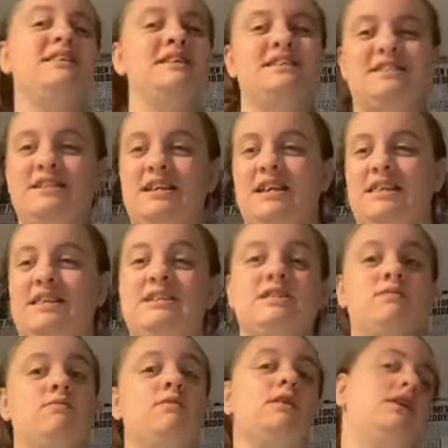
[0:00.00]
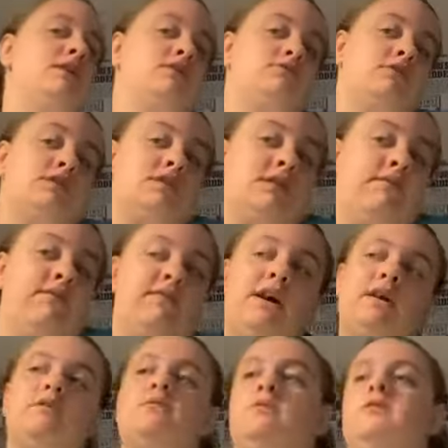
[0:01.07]
there's, there's some really interesting
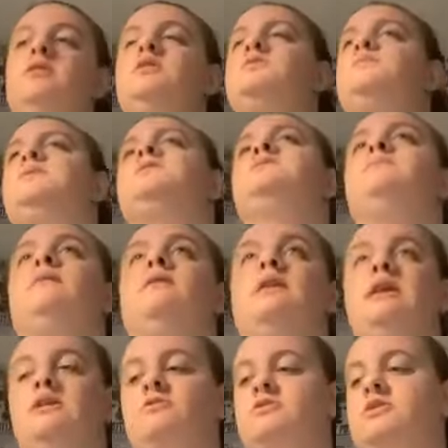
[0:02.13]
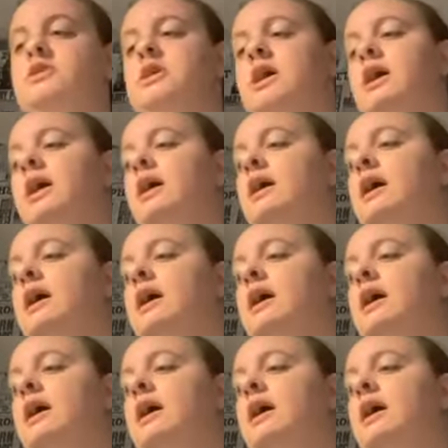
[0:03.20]
factoids, bits about literature.